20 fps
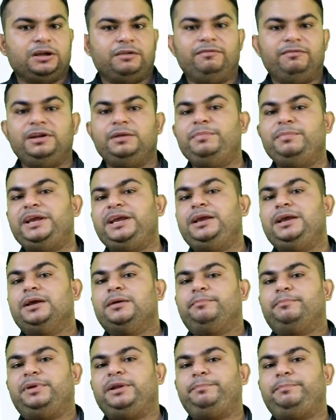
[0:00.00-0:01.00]
will
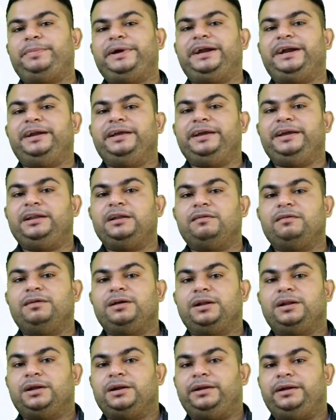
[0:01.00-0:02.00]
be prepared in
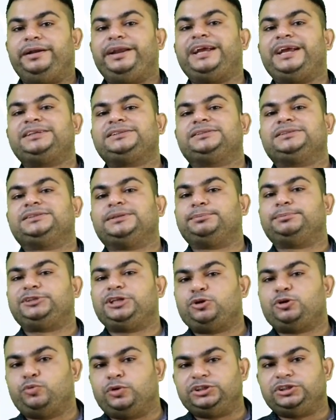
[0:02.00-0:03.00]
our next
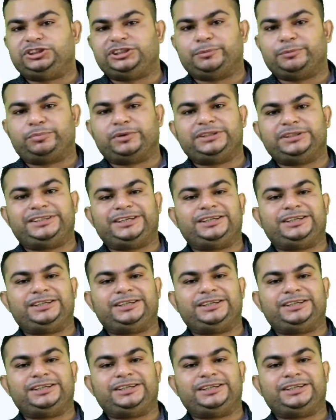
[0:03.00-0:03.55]
subsequent chapter,